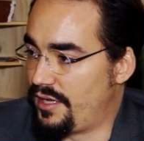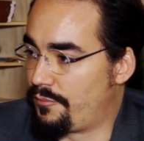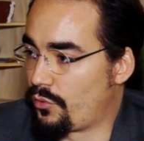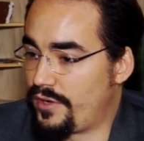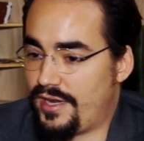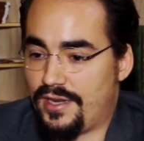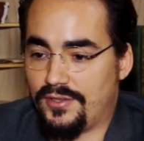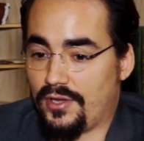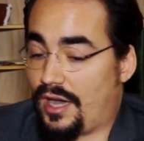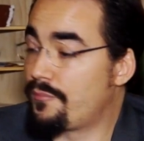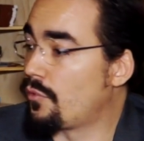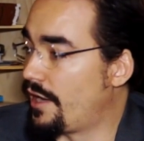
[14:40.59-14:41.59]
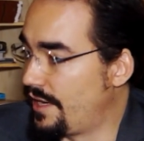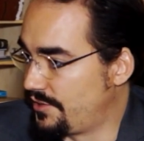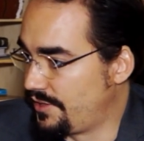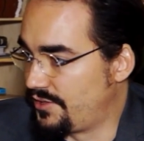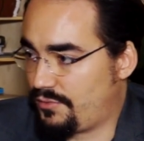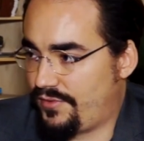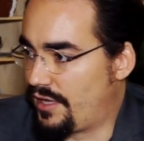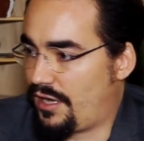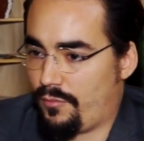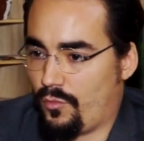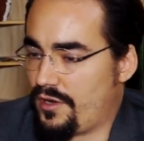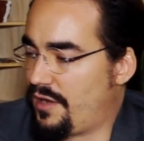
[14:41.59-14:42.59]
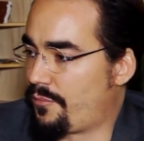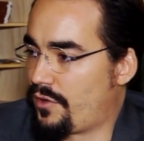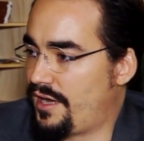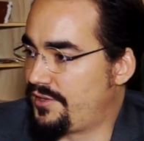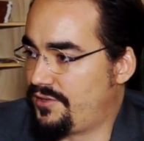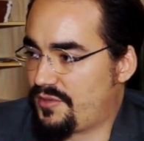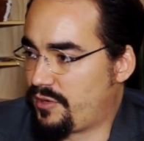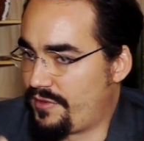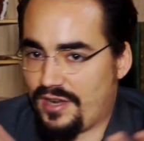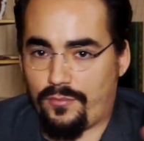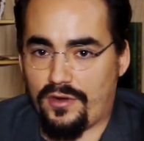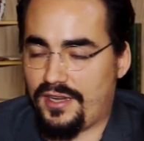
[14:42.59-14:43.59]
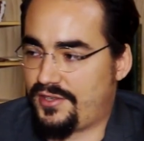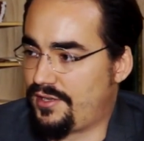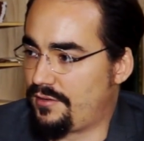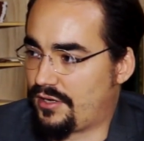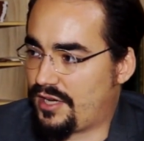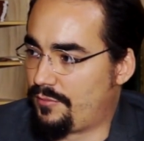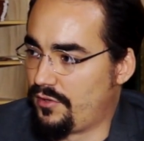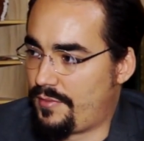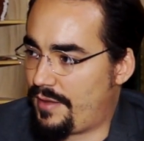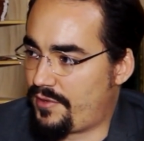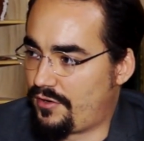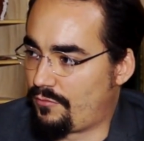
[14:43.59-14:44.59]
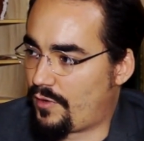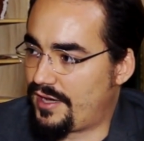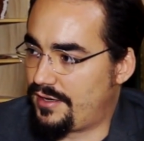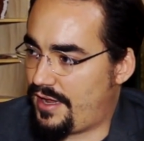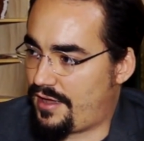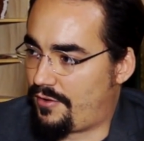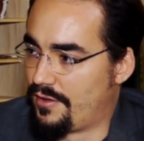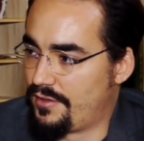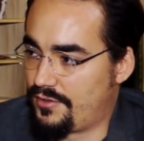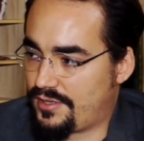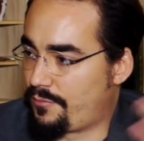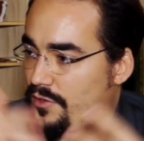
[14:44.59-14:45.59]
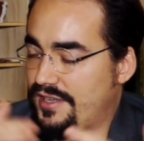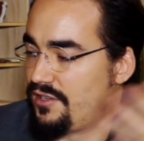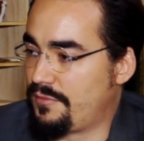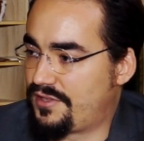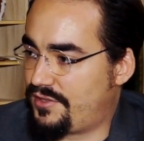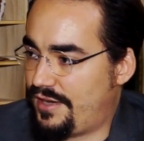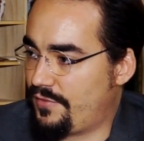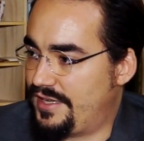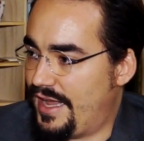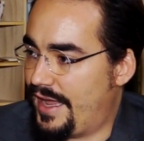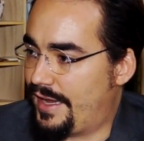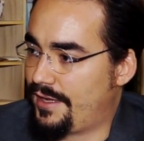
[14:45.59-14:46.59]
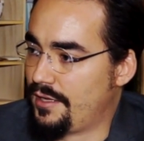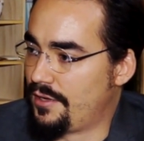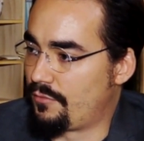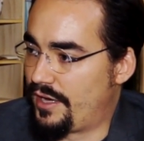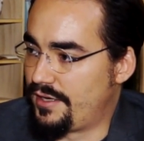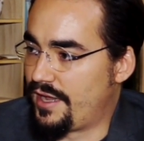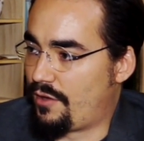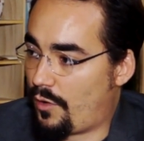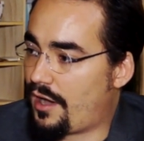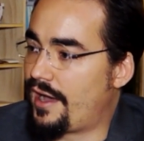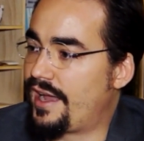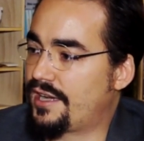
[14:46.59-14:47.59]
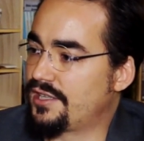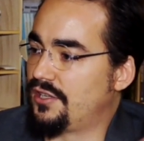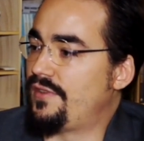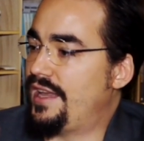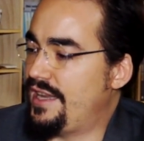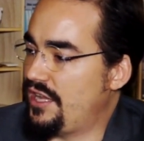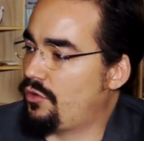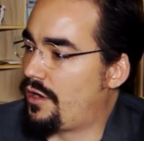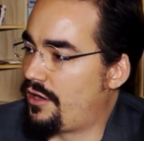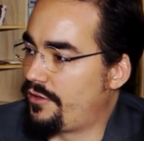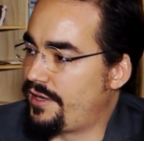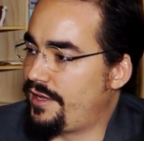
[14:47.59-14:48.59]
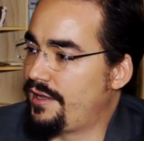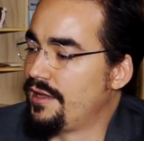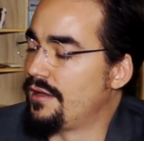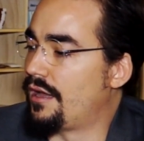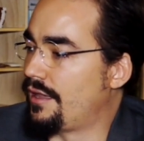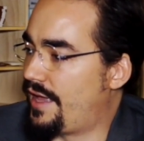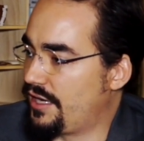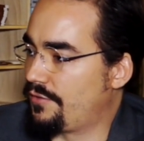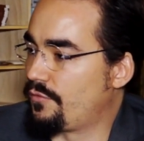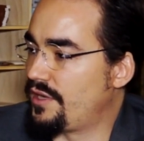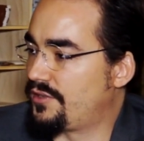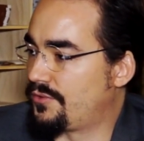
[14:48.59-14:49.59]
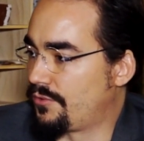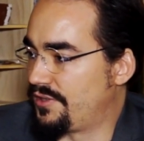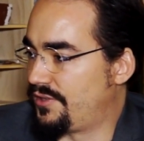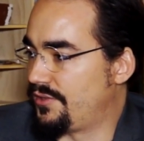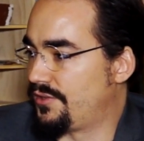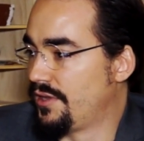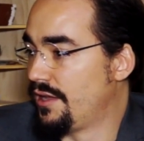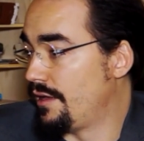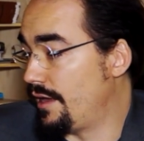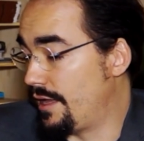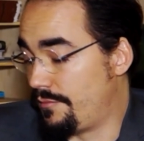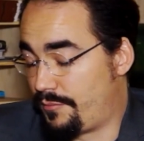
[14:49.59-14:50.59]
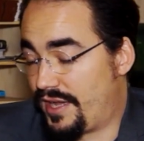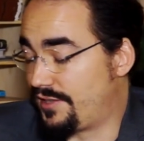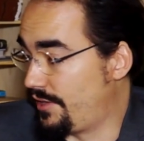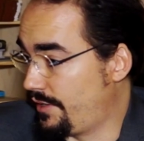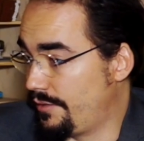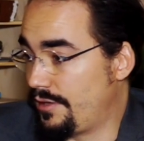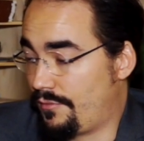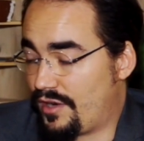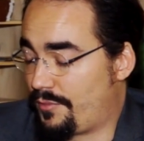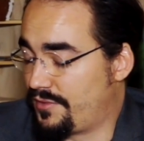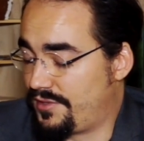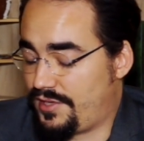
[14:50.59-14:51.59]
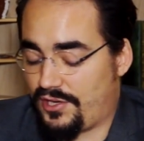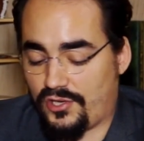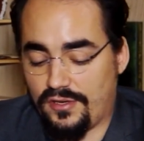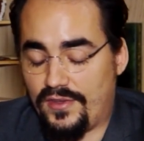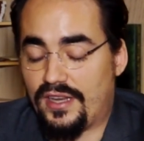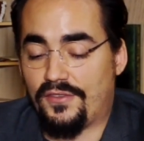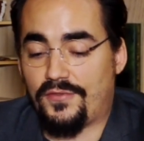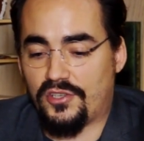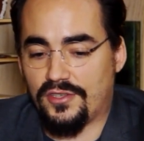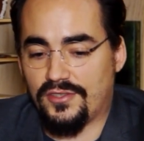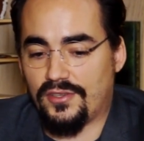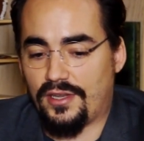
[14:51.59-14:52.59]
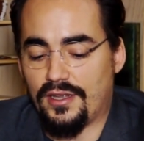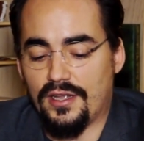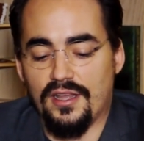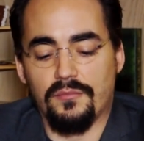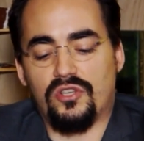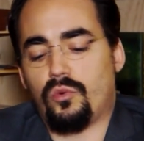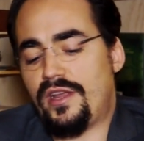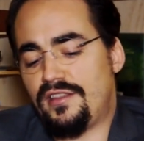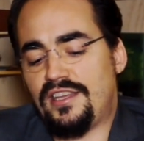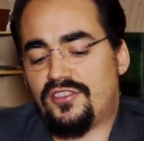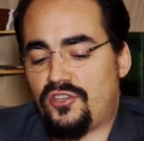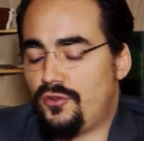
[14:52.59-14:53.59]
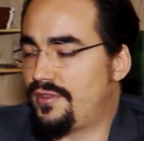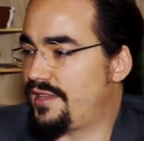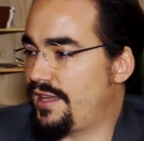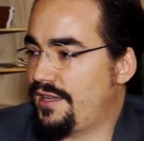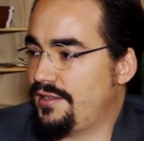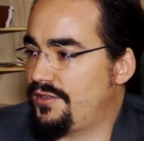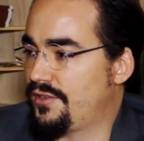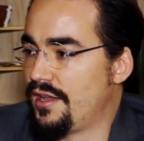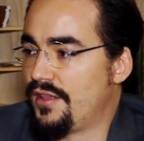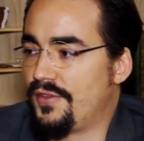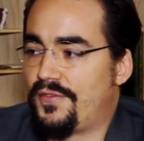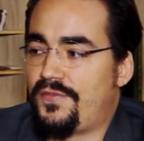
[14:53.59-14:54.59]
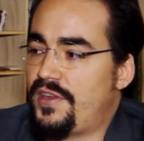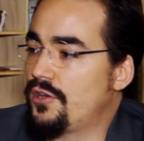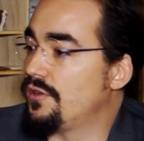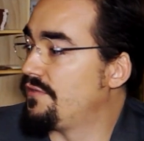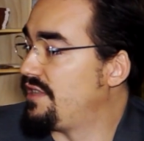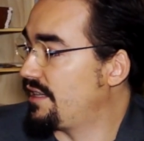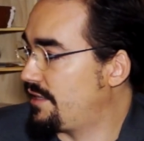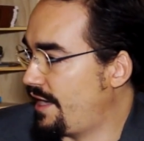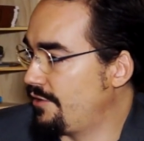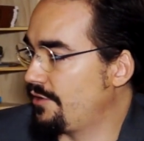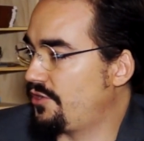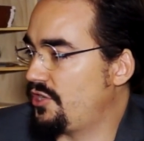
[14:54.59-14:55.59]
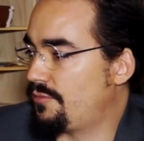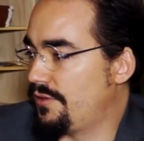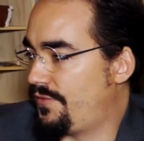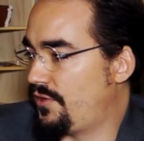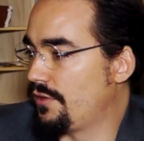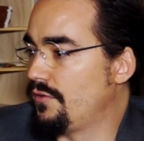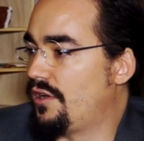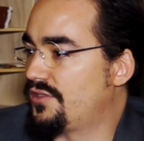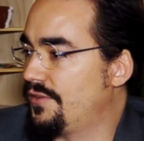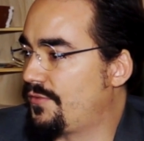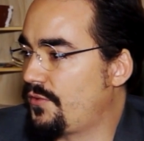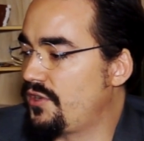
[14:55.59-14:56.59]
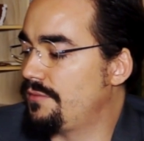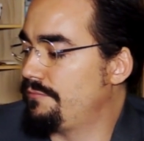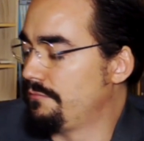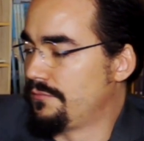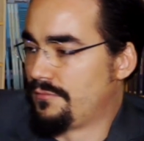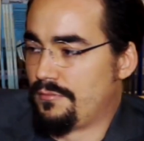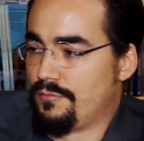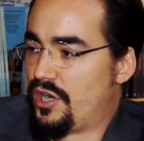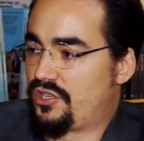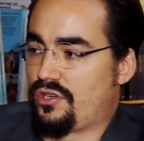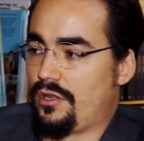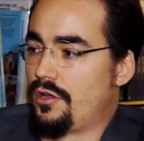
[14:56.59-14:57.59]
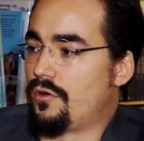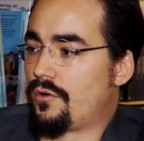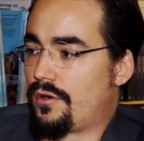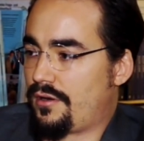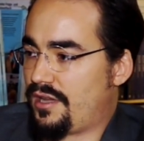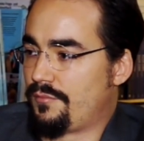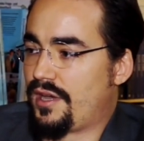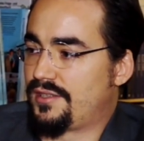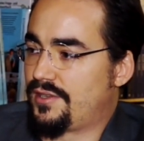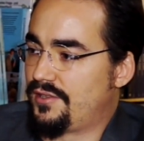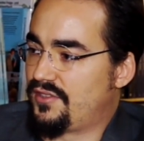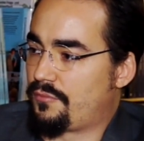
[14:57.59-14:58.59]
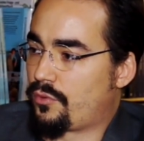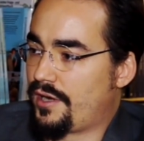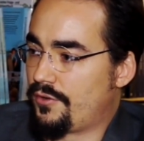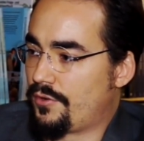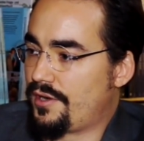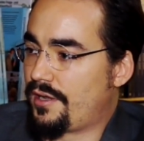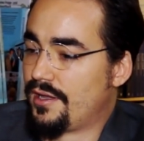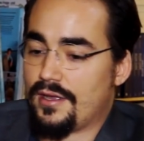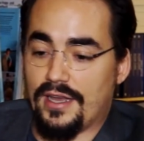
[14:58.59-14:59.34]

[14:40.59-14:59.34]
It breeds uprisings. We've had one uprising. There's probably an uprising, a couple of them happening right now. There's uprising almost every day right now. Why? Because of inequality, a lack of resources, and basic representation of inefficiency. Between these two things, the fear of dictatorship, the fear of loss of freedom, much lower on my sense of priority.